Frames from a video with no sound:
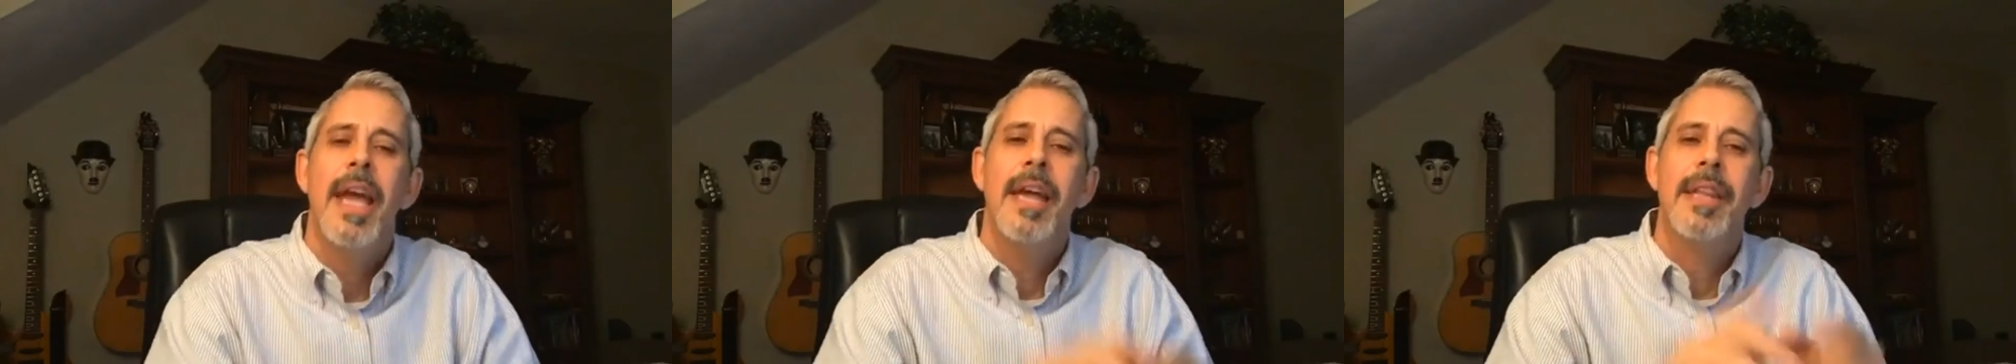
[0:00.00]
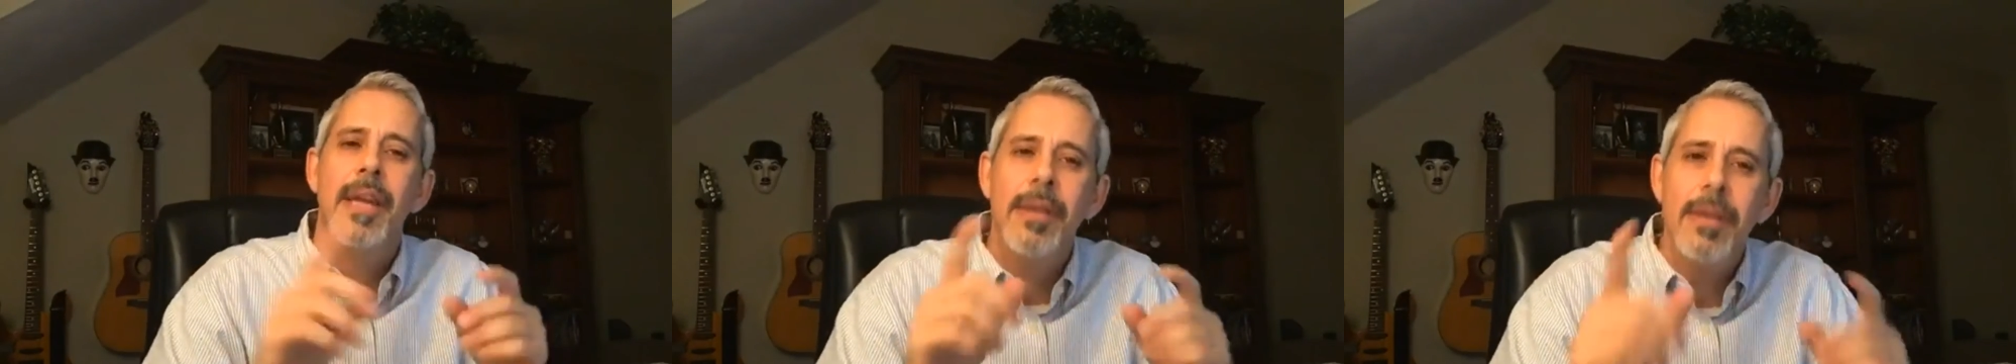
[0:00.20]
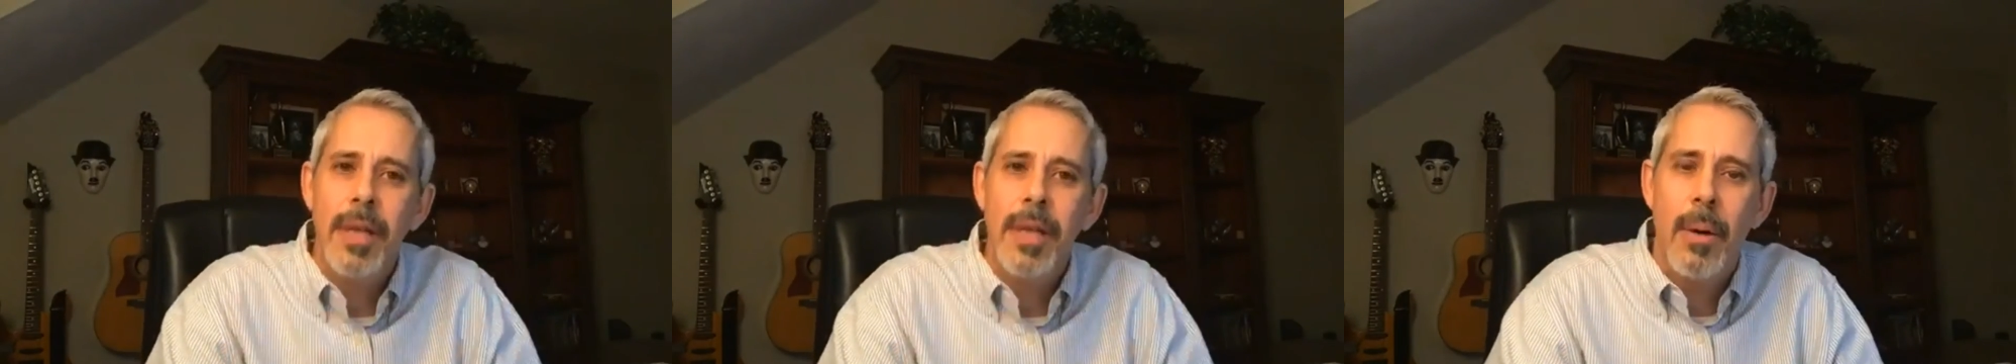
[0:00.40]
And the
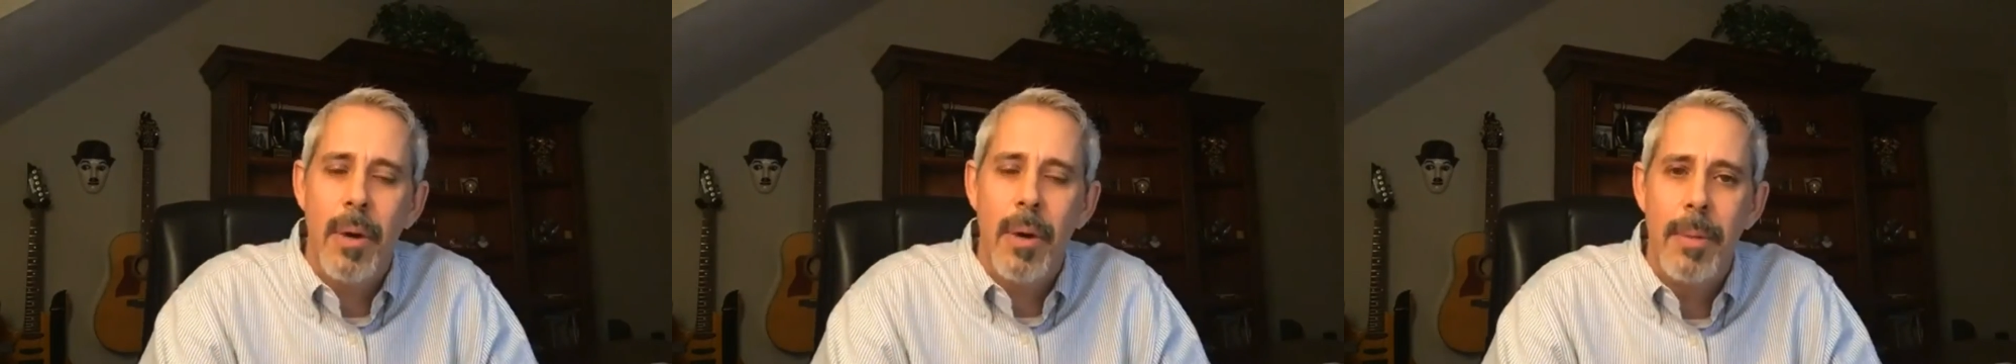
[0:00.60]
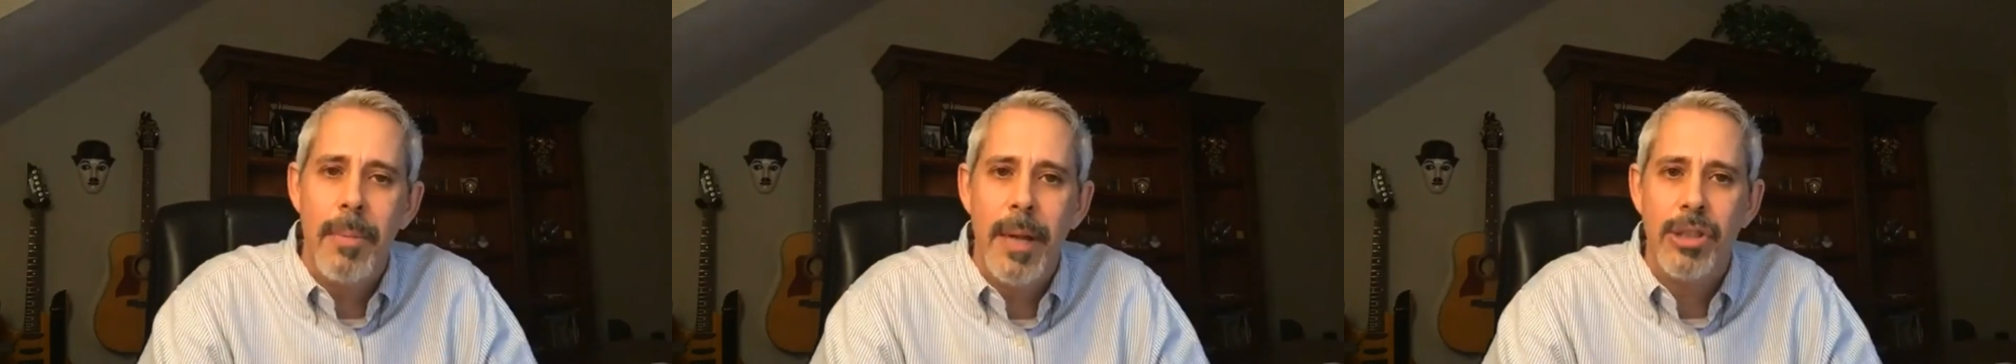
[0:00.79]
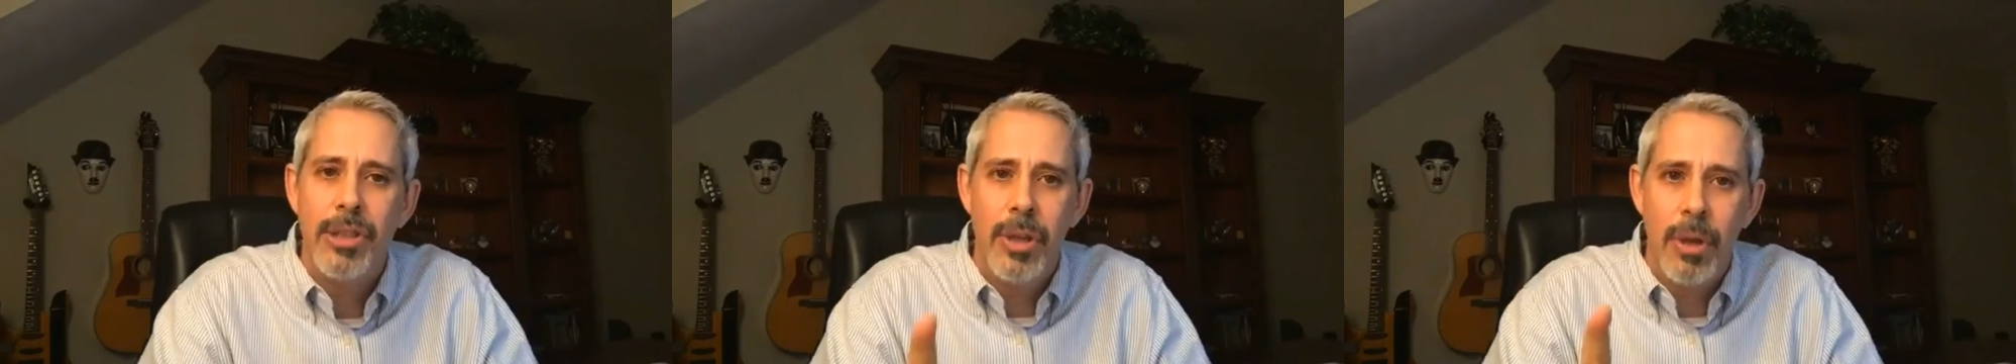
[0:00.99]
other thing I want to
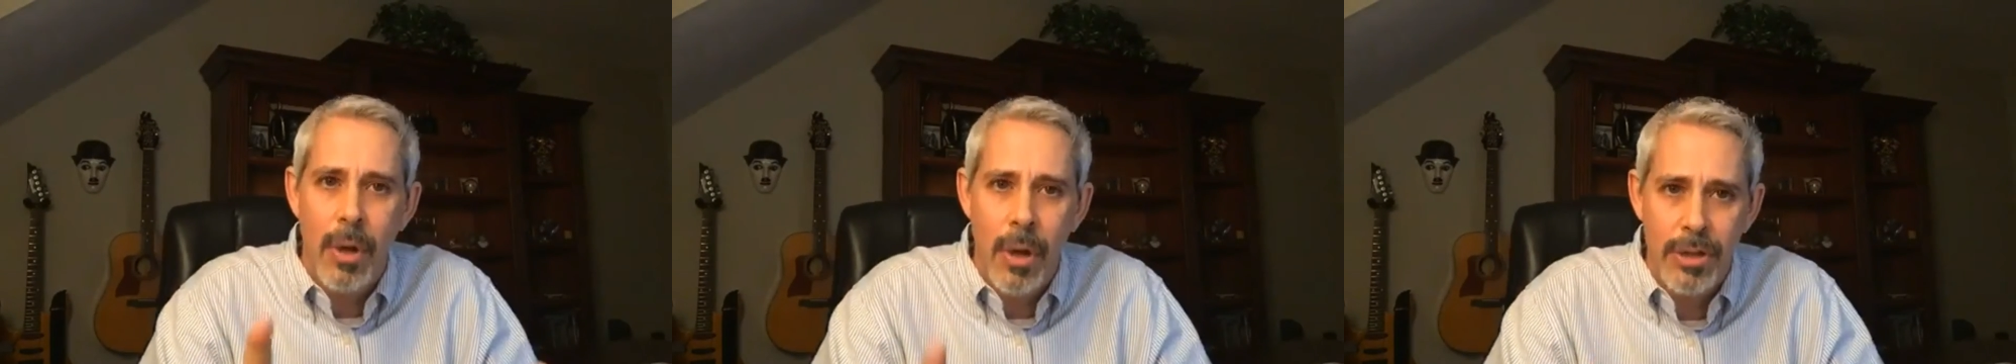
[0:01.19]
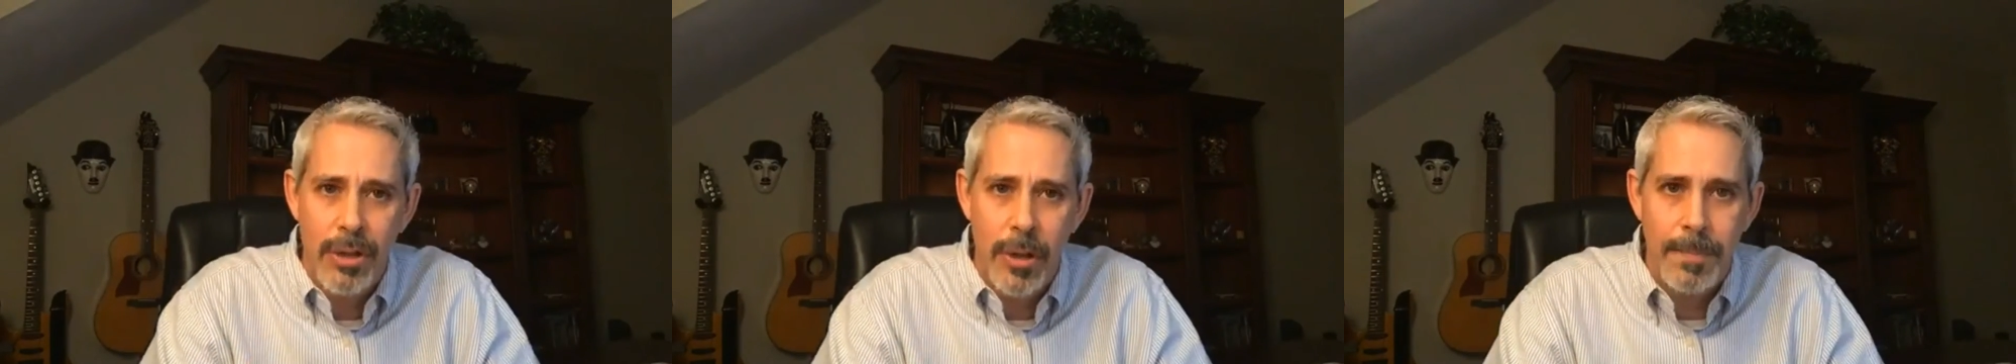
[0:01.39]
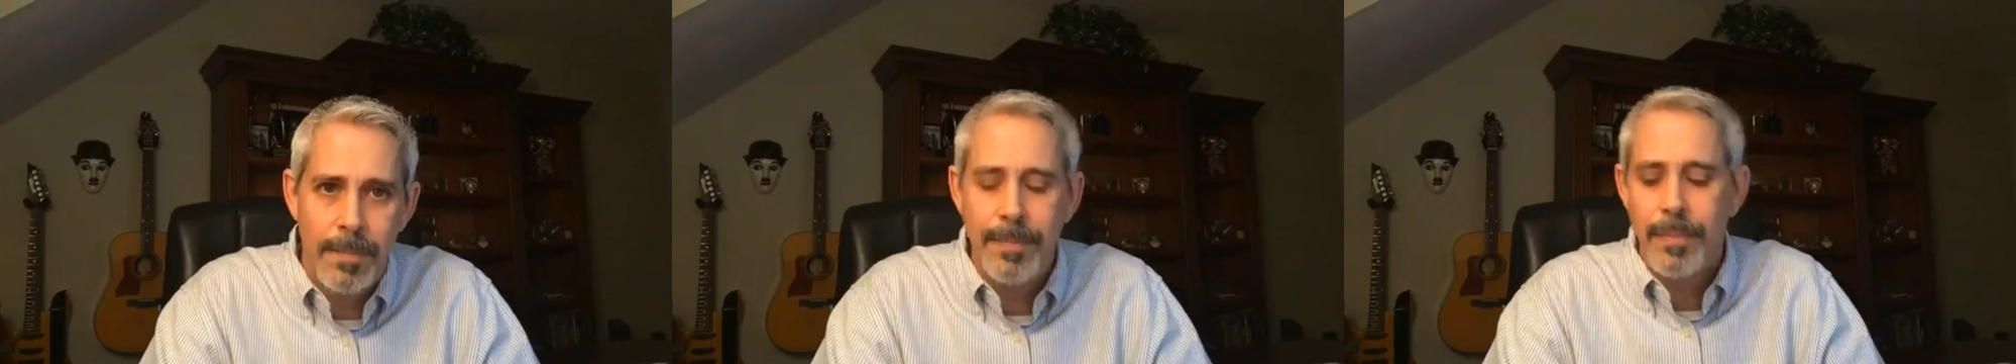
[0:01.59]
mention also